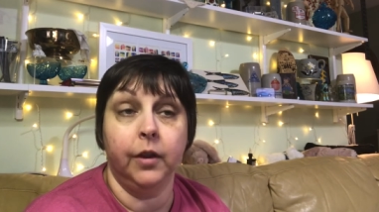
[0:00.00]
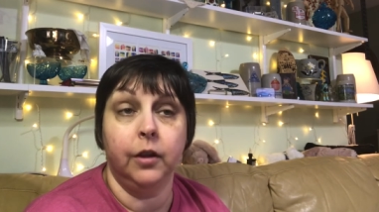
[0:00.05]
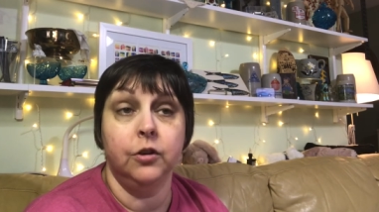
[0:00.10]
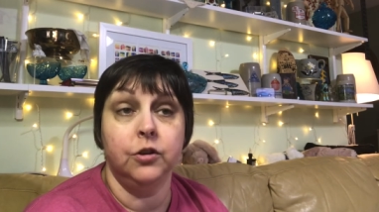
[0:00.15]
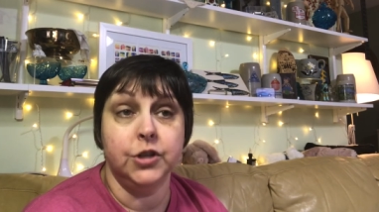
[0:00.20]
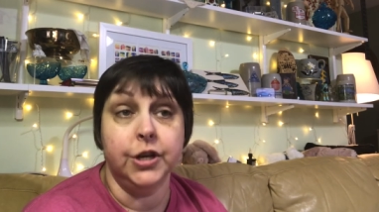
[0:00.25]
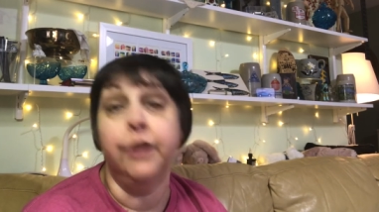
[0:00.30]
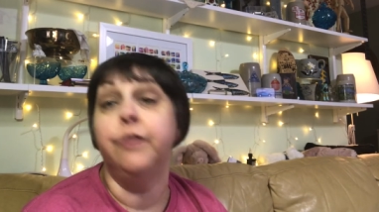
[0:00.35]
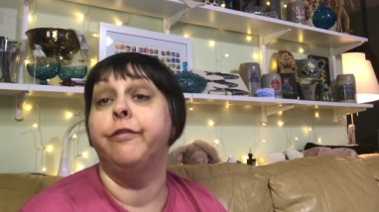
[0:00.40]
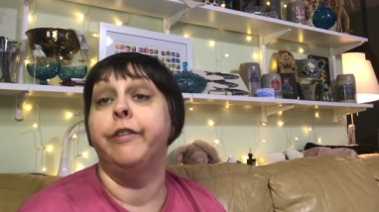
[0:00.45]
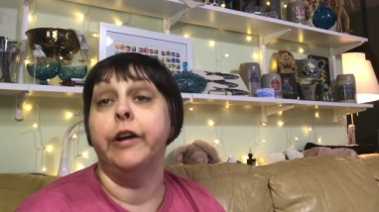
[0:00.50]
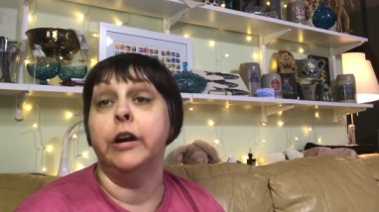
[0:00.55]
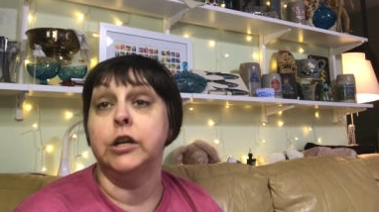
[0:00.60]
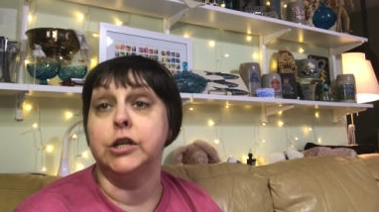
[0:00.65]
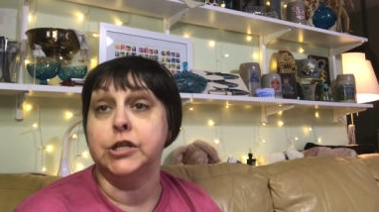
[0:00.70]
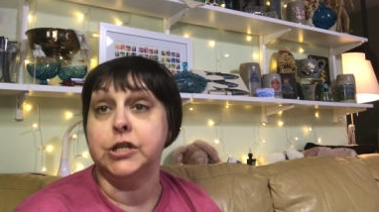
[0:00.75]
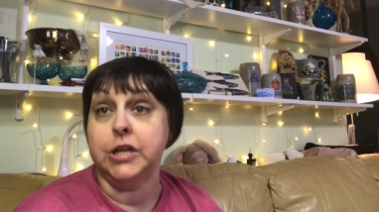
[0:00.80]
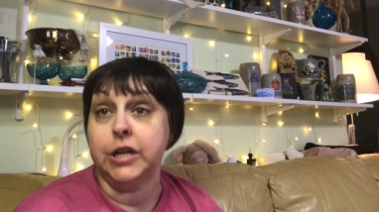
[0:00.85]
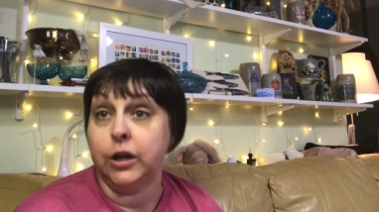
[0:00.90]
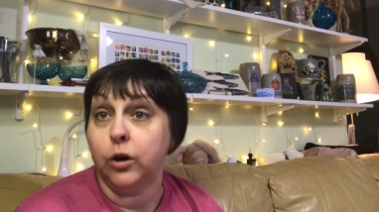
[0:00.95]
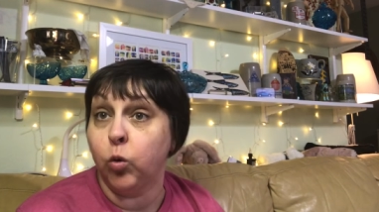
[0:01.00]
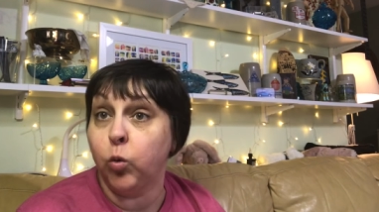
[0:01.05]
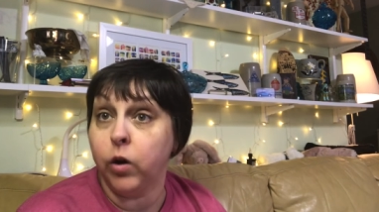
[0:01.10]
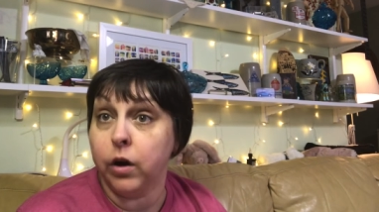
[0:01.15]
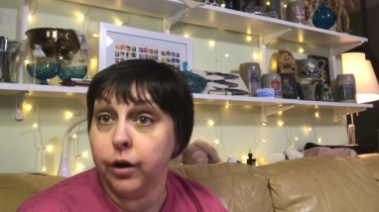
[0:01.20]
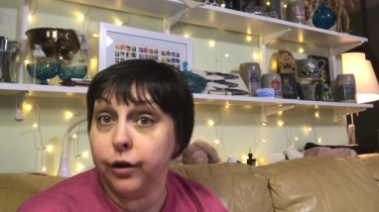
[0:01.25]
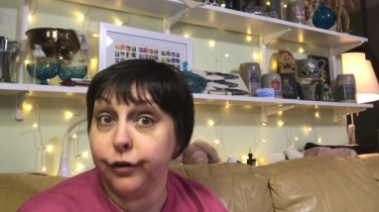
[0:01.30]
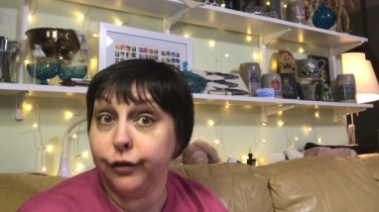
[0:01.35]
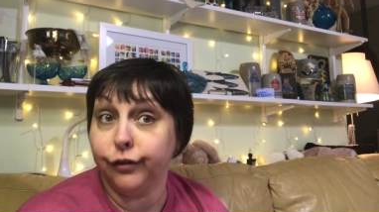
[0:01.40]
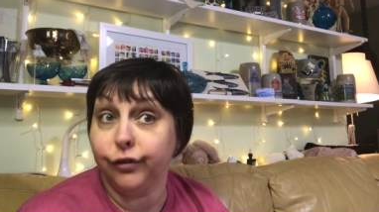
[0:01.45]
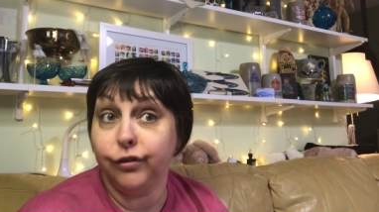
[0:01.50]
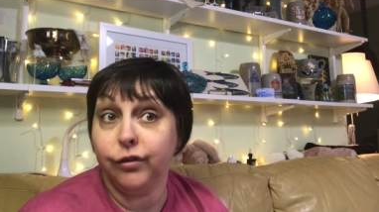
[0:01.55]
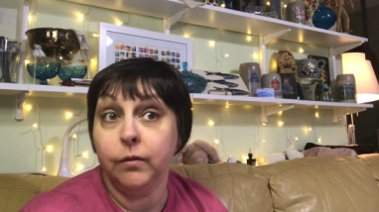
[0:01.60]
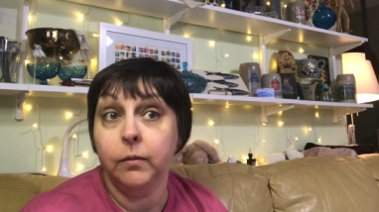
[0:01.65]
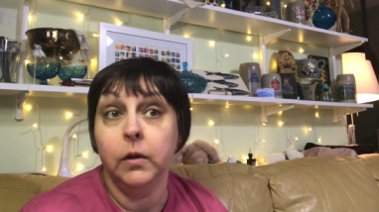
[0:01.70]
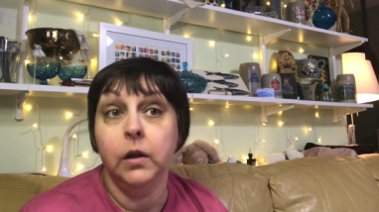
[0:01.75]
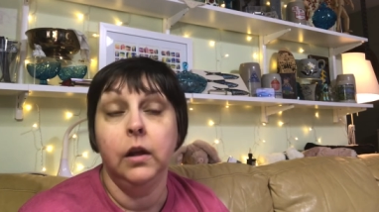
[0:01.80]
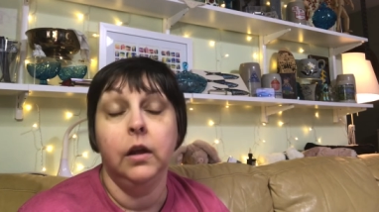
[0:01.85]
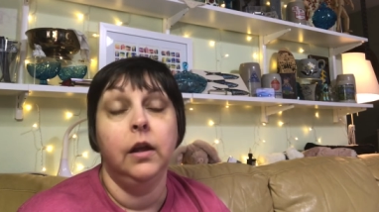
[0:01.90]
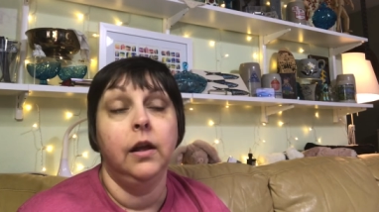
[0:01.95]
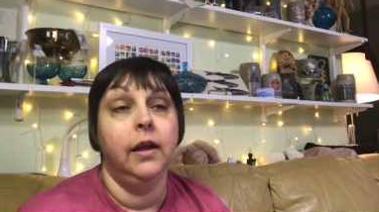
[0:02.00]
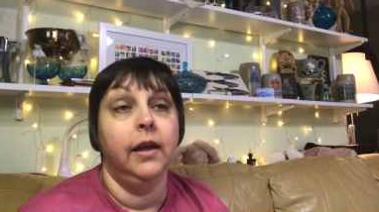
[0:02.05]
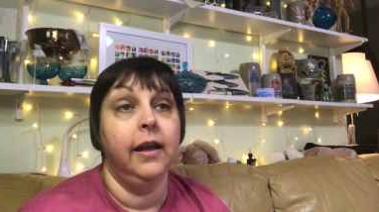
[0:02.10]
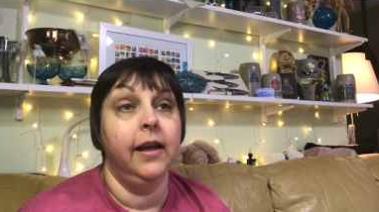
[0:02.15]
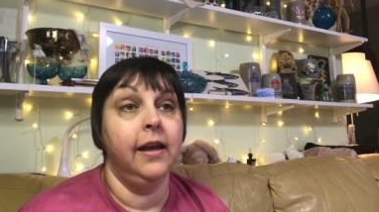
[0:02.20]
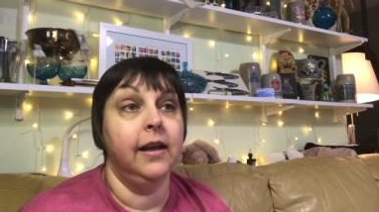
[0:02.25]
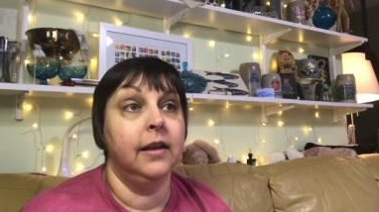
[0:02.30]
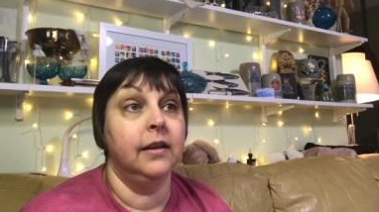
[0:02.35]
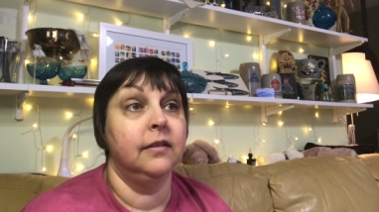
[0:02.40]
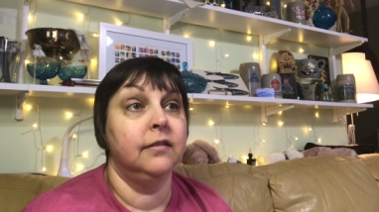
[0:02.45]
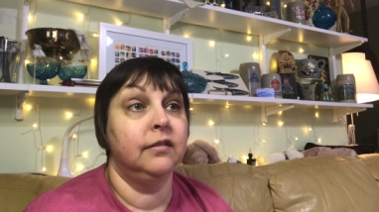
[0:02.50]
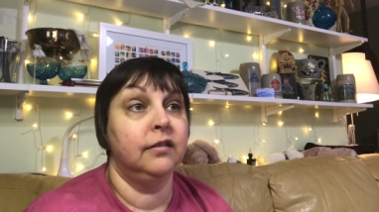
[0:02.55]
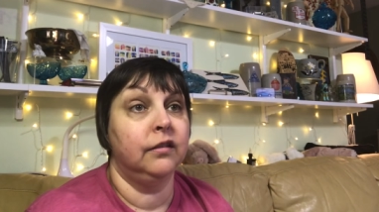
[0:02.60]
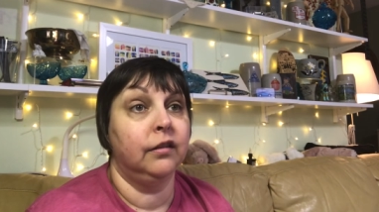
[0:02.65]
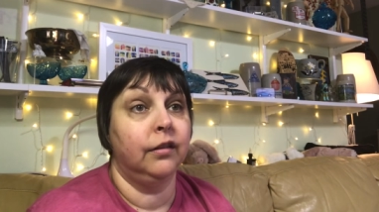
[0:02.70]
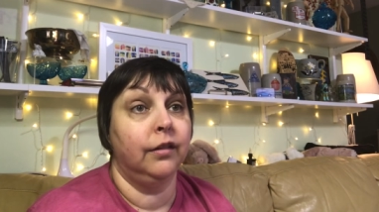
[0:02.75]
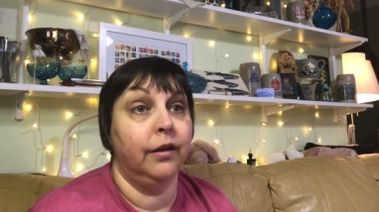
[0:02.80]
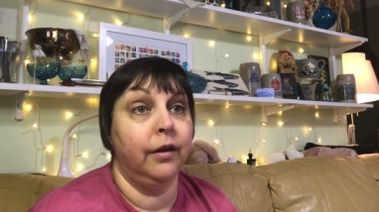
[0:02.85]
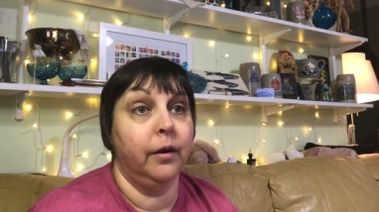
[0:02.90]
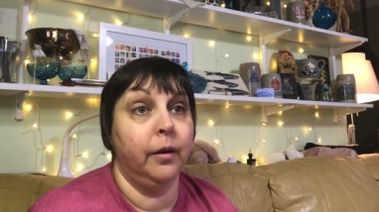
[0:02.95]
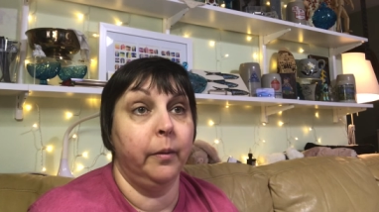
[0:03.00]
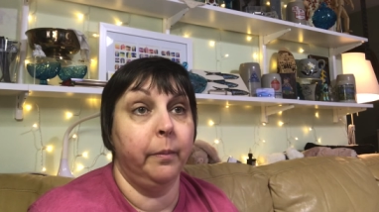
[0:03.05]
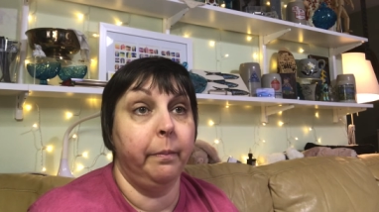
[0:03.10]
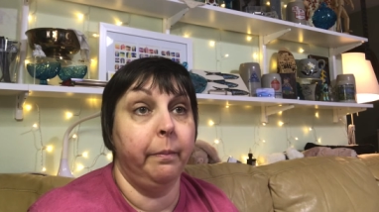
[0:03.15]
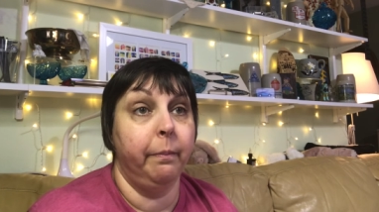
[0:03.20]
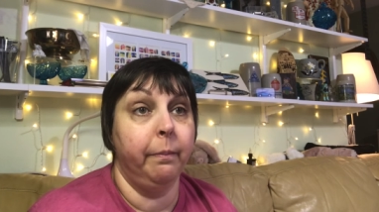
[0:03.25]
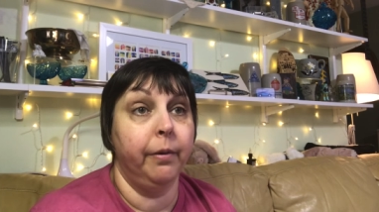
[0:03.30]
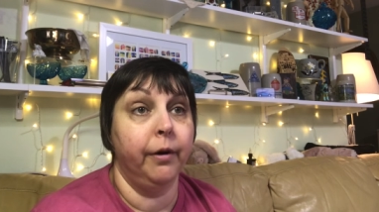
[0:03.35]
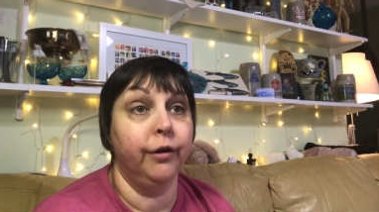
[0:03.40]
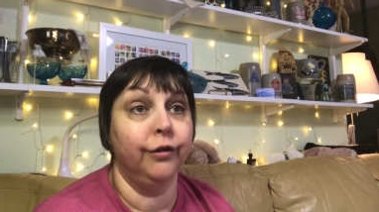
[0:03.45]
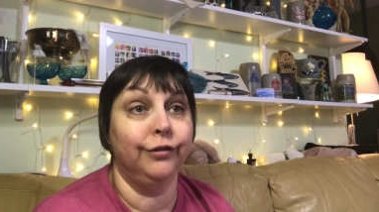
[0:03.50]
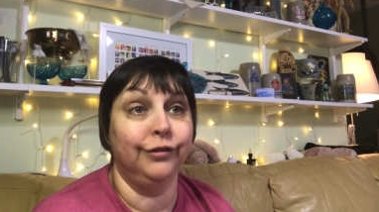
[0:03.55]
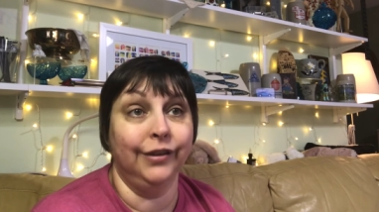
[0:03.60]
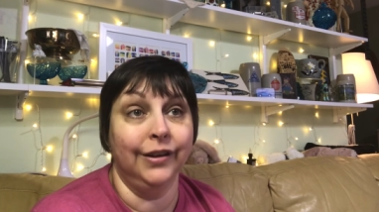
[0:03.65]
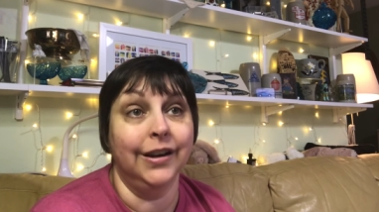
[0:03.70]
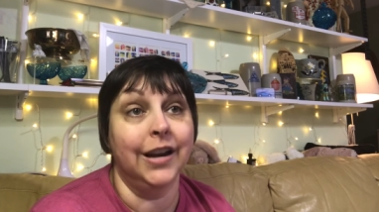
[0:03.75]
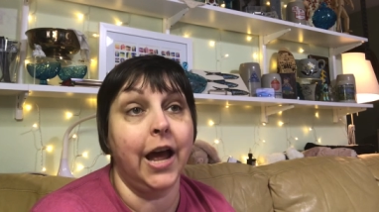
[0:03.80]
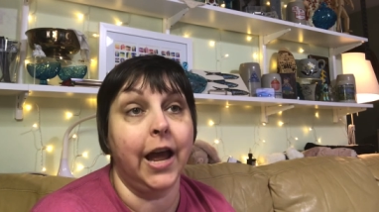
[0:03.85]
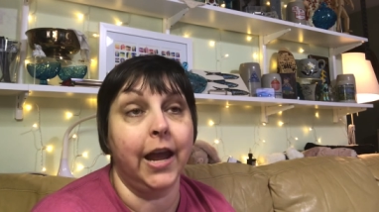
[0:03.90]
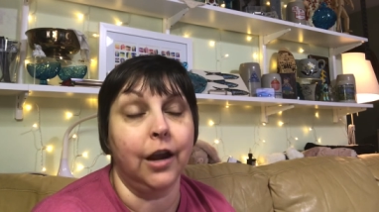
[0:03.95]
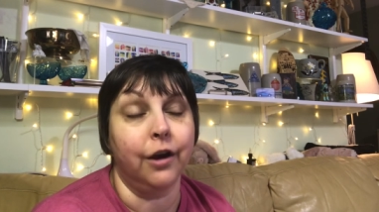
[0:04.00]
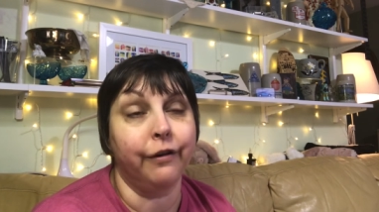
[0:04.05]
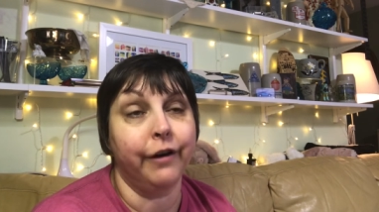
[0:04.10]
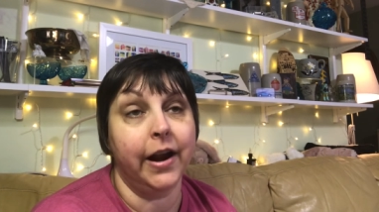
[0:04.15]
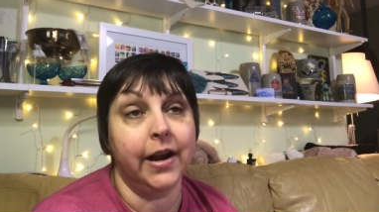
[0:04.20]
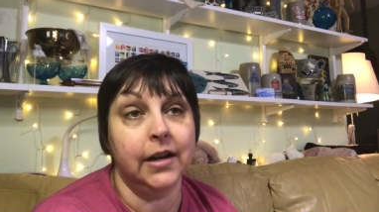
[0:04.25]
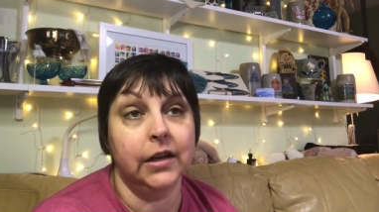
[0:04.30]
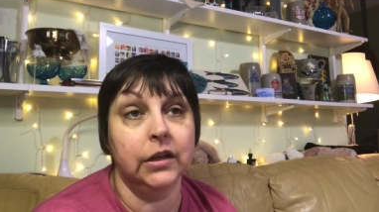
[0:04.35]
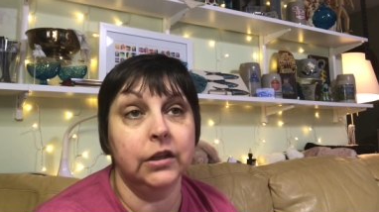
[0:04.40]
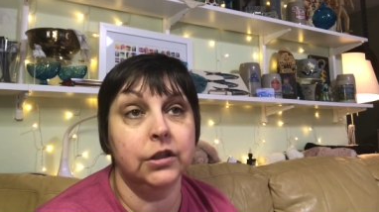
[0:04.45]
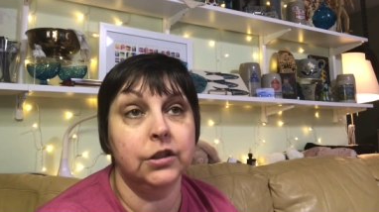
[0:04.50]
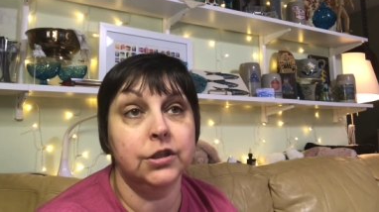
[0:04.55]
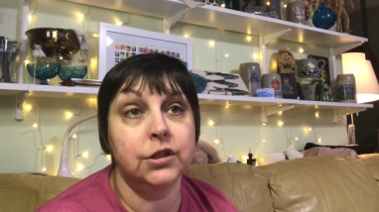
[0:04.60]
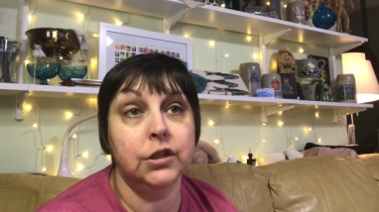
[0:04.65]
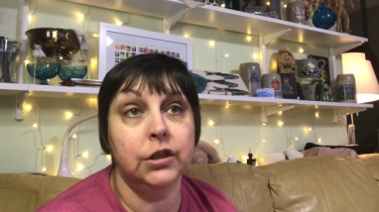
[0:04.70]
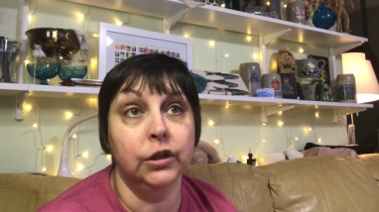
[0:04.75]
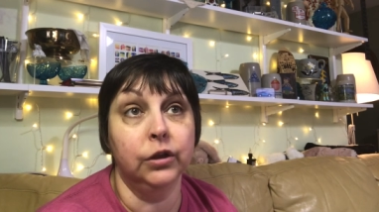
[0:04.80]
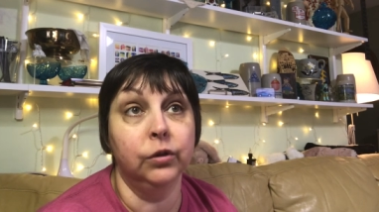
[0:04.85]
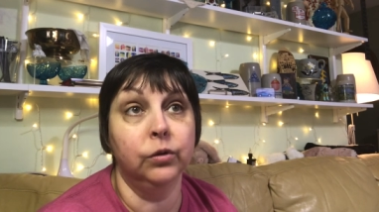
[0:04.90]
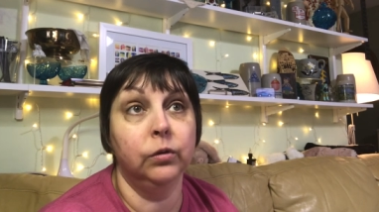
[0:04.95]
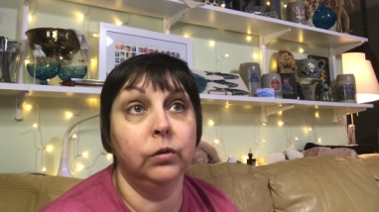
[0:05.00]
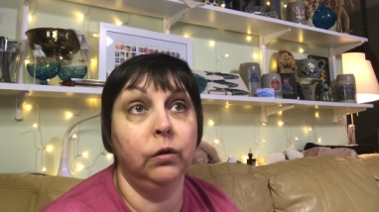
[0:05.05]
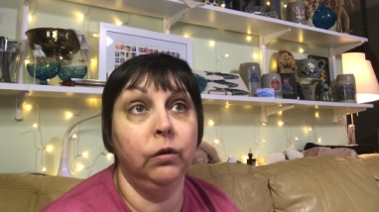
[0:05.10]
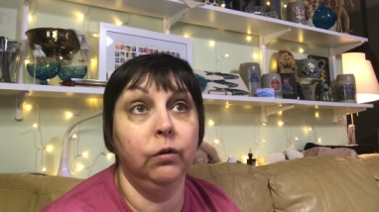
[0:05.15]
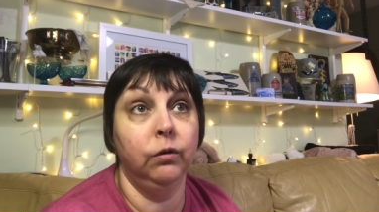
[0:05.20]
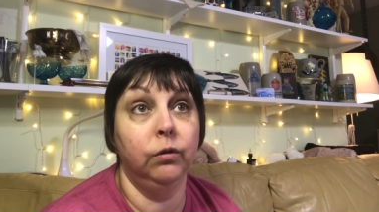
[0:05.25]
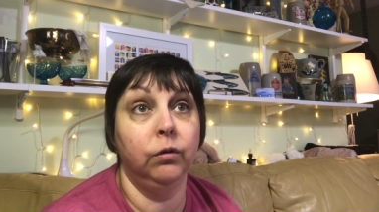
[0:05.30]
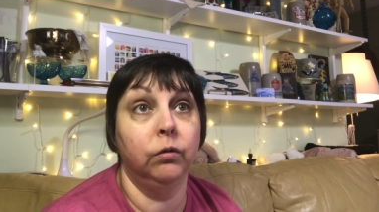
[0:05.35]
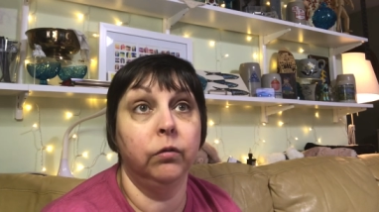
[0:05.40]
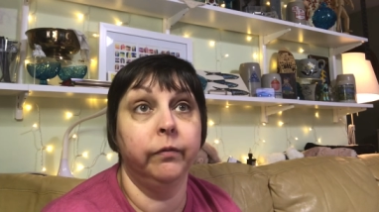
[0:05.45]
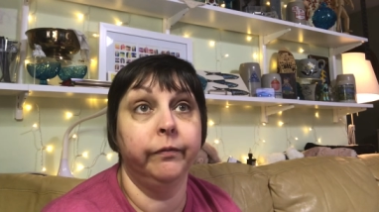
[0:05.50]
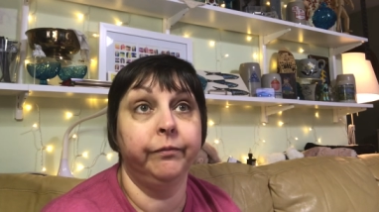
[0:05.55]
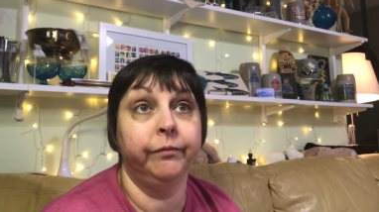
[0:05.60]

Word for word: Jean Farish Needleworks is the person I credit to